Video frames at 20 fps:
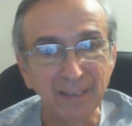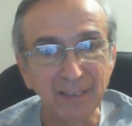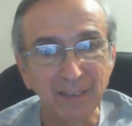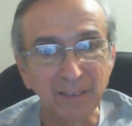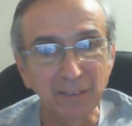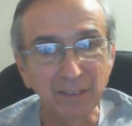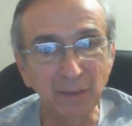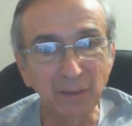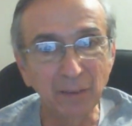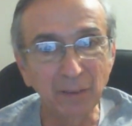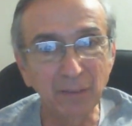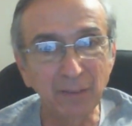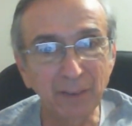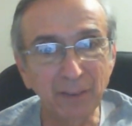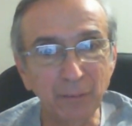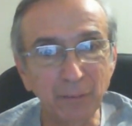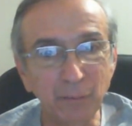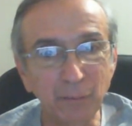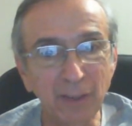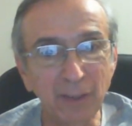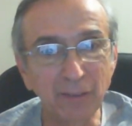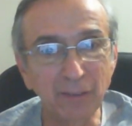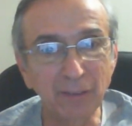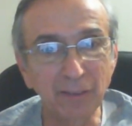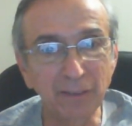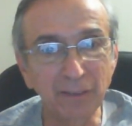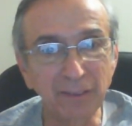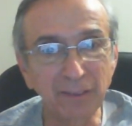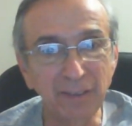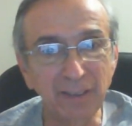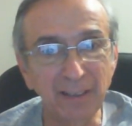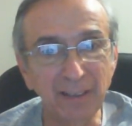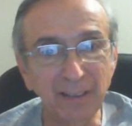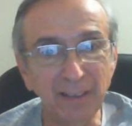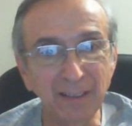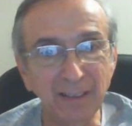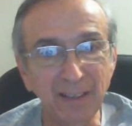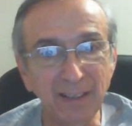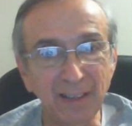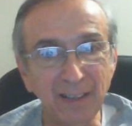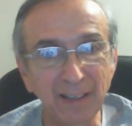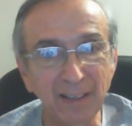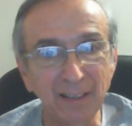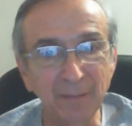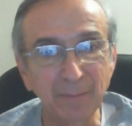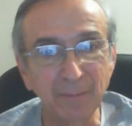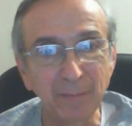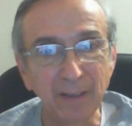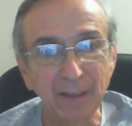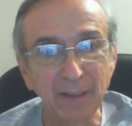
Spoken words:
So we're just sitting there